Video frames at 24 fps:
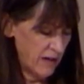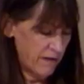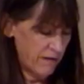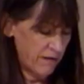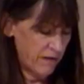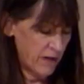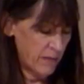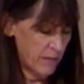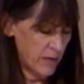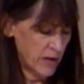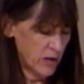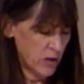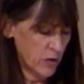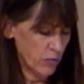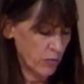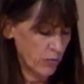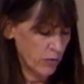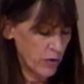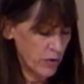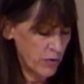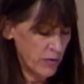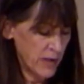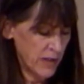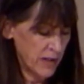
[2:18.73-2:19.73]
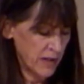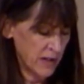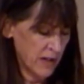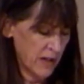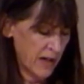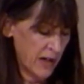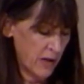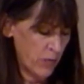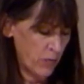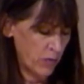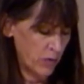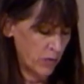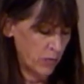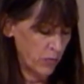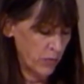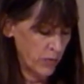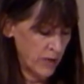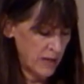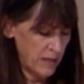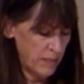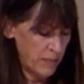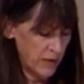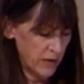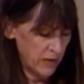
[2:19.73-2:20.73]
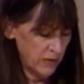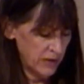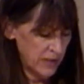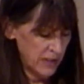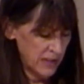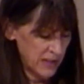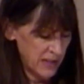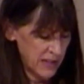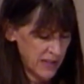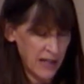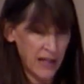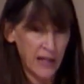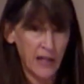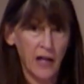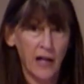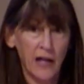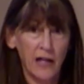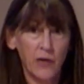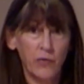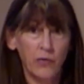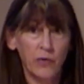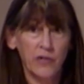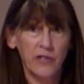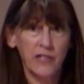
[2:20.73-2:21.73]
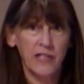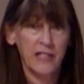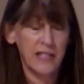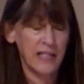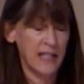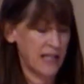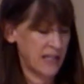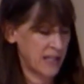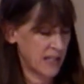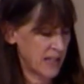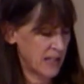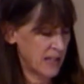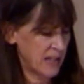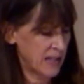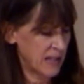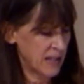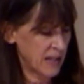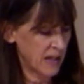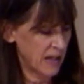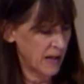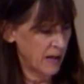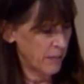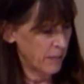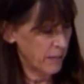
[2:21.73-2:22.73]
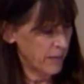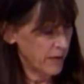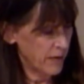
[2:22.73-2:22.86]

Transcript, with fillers: From its ruins I will rebuild it, and I will set it up,